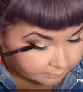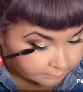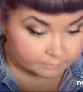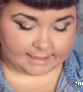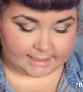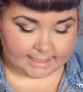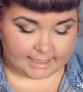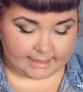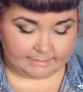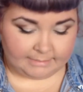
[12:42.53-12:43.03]

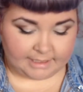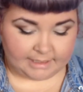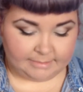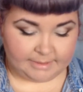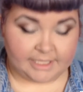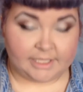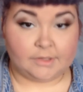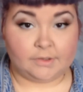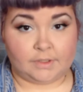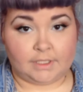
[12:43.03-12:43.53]
Today I'm going
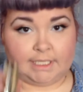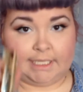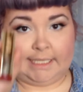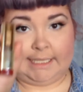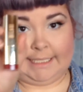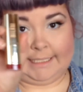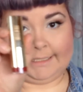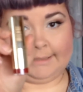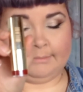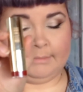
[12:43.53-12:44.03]
to be using
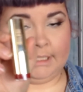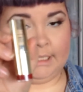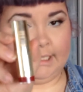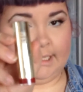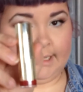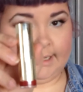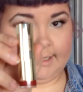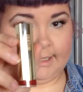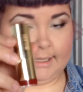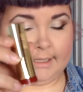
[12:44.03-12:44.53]
this
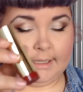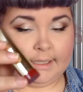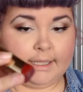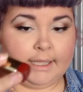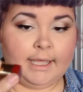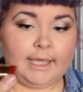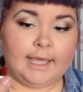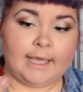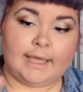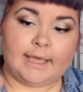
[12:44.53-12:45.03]
Milani,
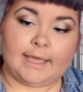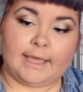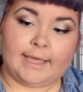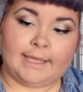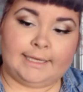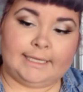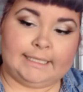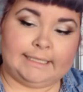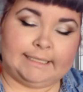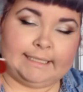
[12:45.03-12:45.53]

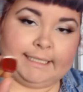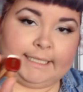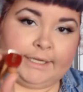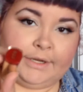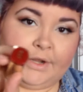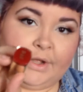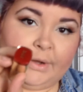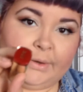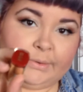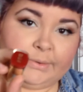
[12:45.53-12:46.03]
and it's
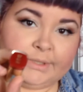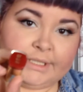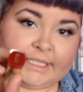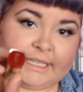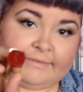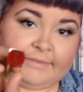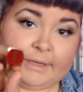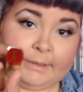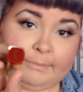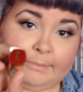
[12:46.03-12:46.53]
in
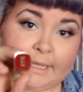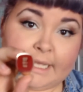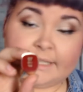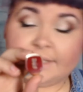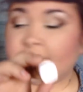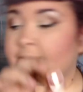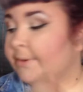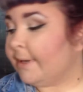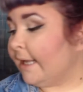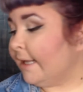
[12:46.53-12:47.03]
07
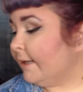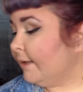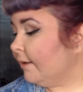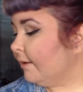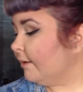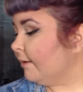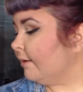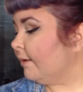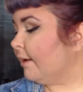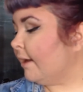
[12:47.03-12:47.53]
Best Red.
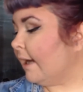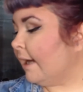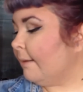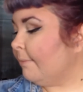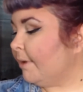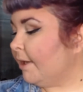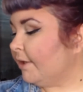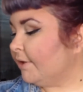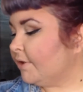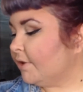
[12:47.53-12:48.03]

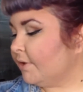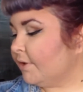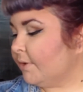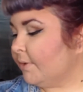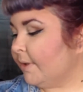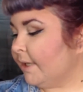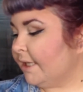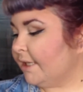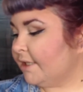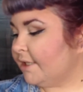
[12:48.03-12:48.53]
I'm also
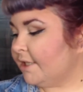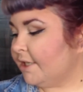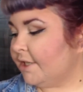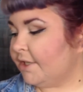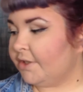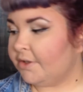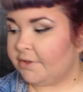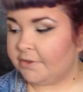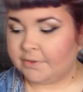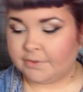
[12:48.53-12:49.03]
going to
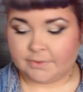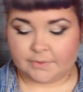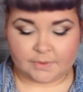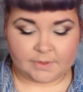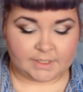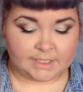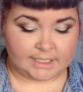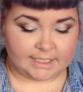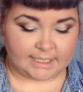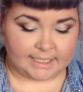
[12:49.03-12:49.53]

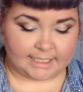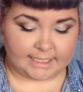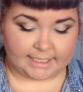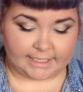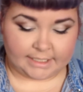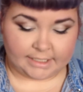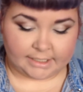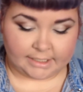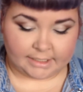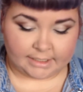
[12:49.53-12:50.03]
use
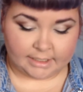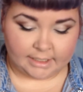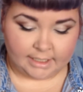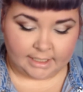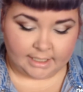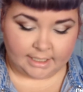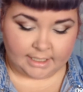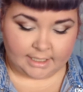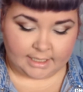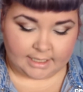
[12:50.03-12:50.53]
their
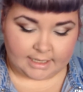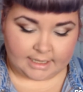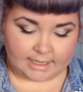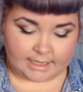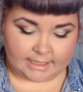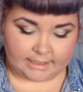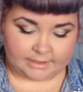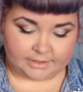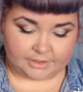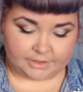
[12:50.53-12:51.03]

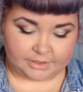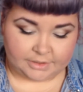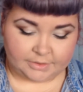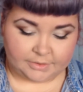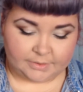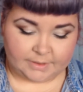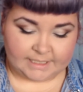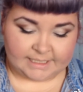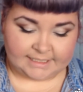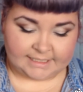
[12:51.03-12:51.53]

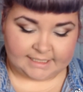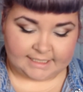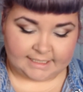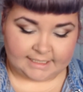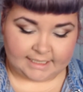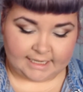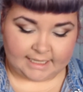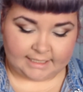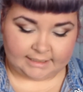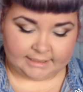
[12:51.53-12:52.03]
True
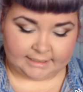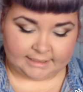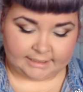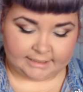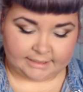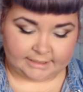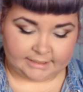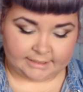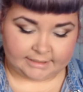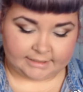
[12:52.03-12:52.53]
Instant
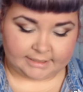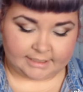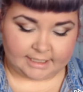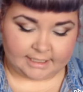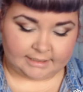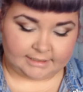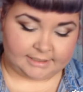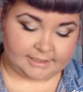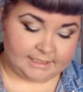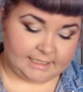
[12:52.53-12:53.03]
Color
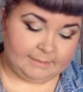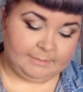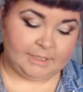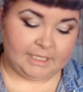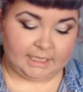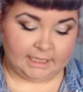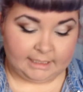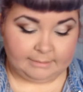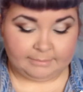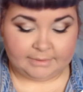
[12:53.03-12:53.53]

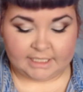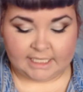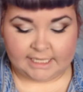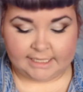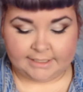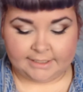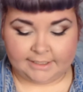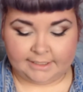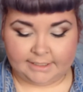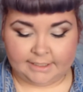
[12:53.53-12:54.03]
Statement Lip
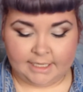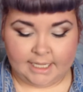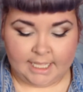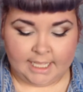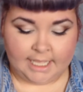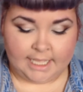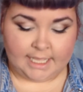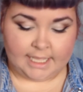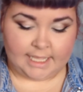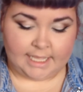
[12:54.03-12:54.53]
Liner
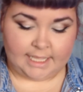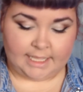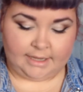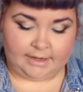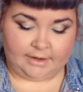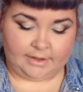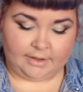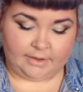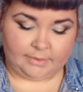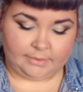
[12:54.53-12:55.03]

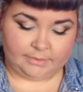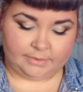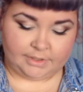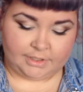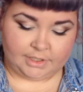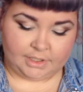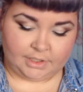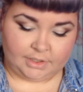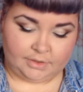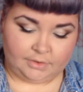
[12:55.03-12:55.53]
in
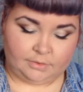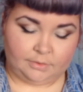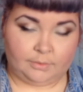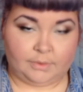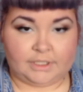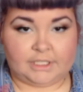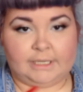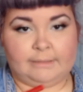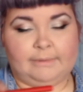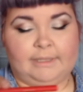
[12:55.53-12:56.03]
02,
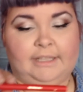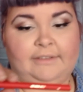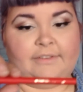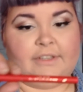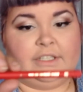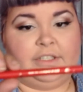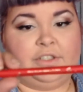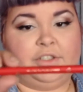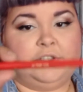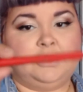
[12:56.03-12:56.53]
which I believe
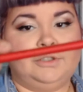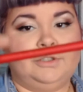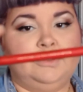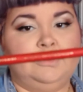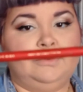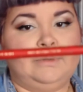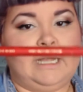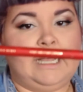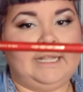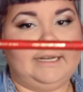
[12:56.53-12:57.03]
is
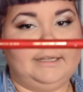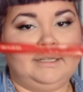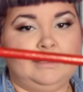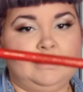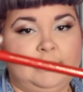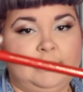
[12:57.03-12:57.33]
True Red.